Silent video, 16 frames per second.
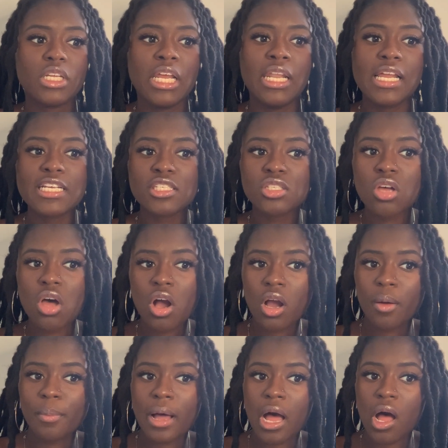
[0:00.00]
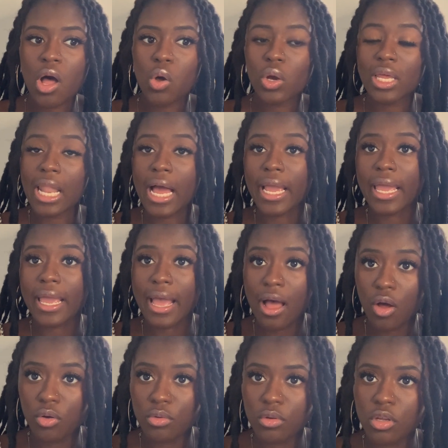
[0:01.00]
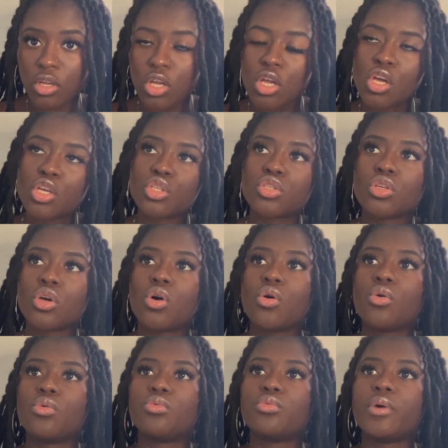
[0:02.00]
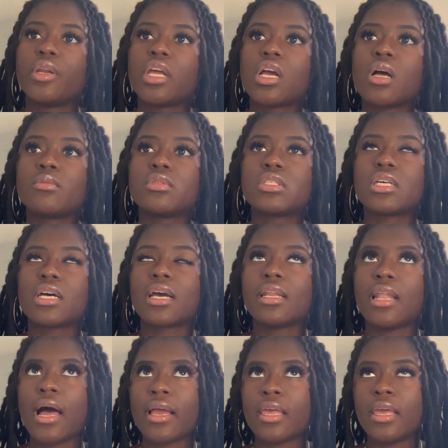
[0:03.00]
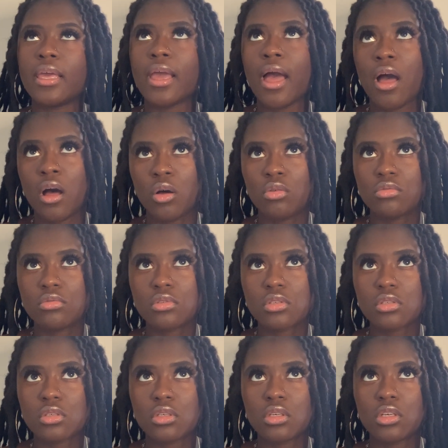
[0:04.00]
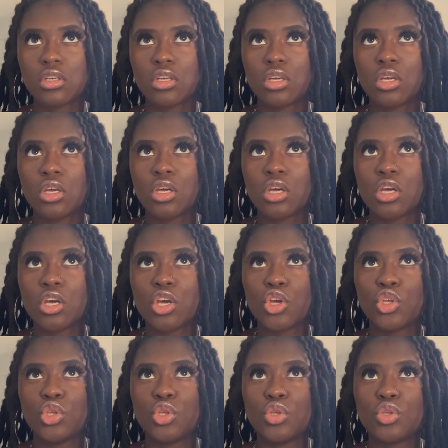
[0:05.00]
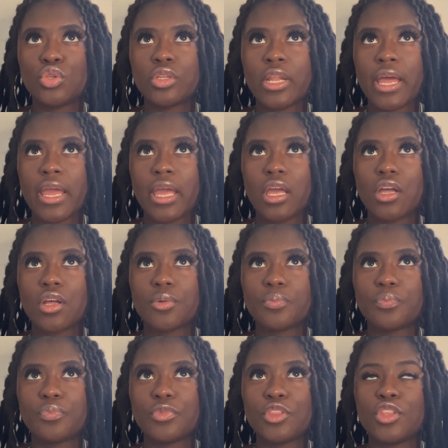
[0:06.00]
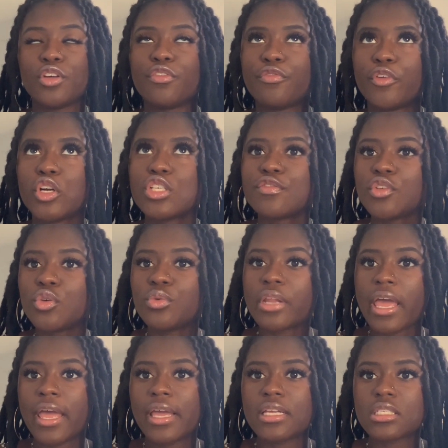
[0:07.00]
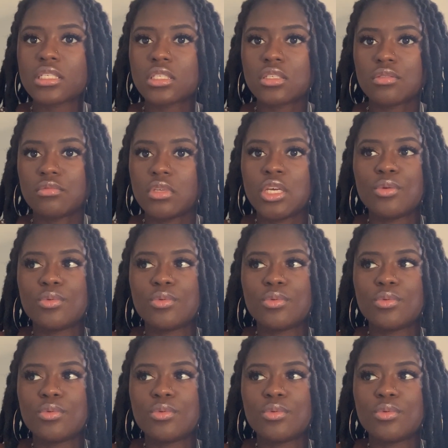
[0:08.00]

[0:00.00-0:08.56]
Let's talk about clocking out. So when it comes to clocking out, like the first few days, it